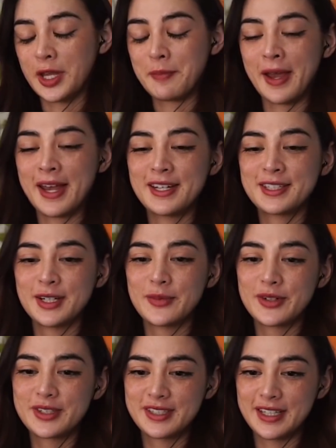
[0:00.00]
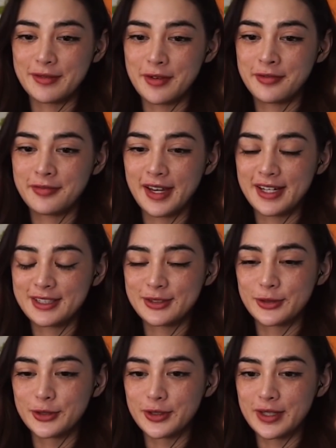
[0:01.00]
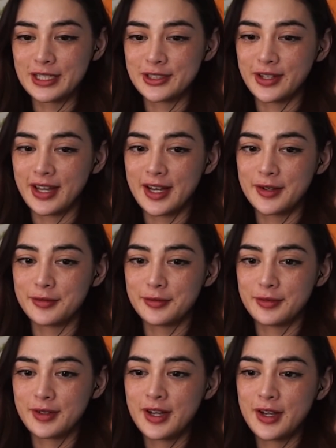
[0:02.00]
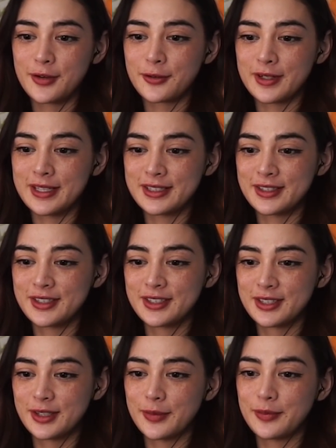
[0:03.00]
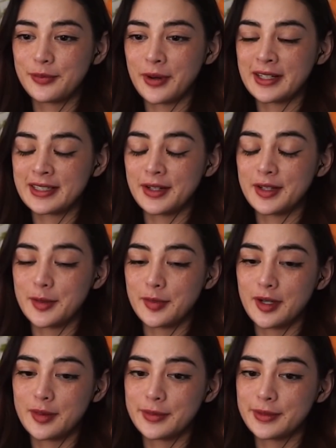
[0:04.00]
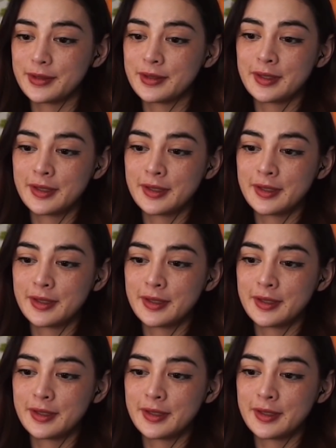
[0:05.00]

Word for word: paid someone to give a fake story so they have reason to break down the apartment.